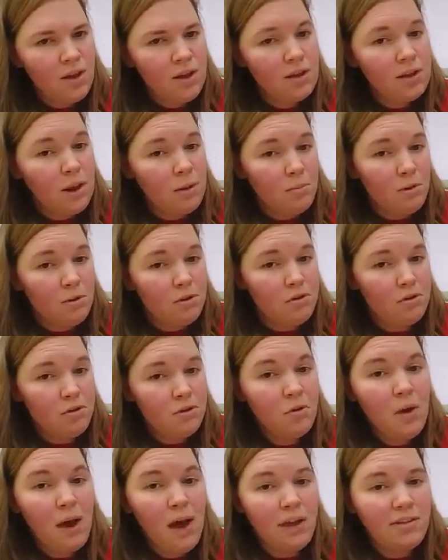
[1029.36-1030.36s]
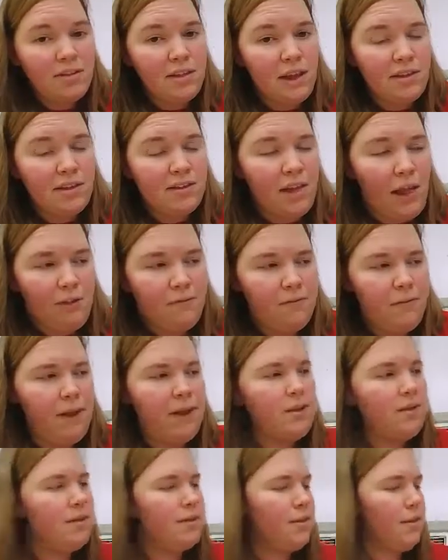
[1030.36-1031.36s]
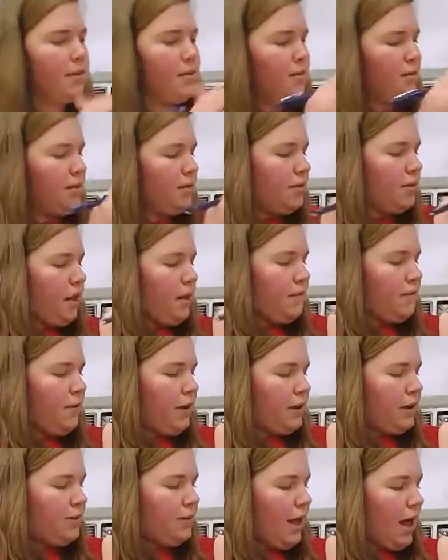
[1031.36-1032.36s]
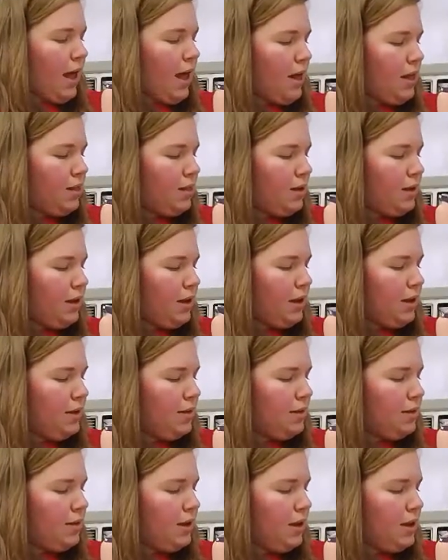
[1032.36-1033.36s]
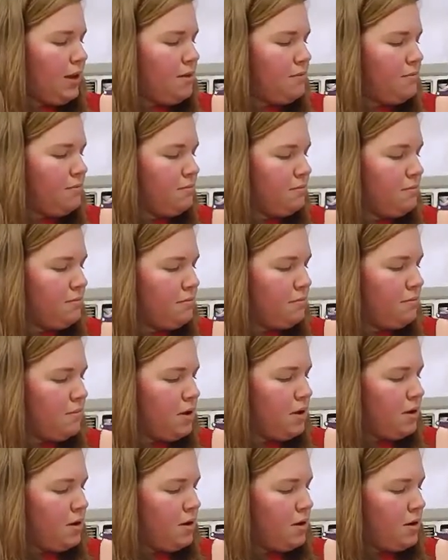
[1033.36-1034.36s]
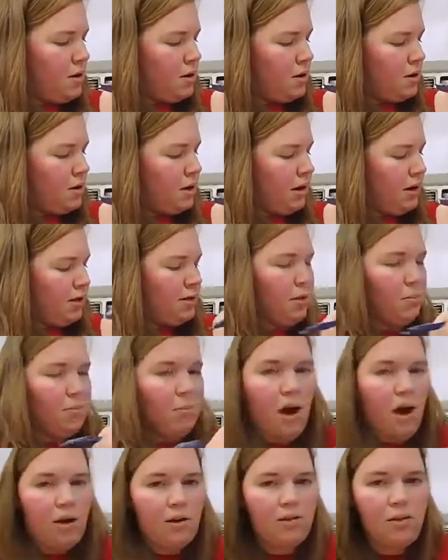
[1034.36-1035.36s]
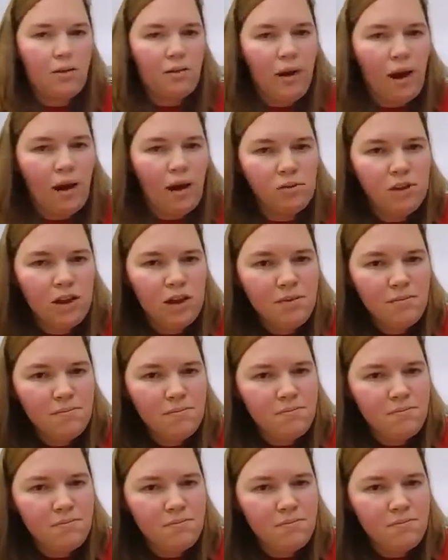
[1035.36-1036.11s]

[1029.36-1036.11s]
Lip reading: Number 2 has a suffix let, needs a box around it.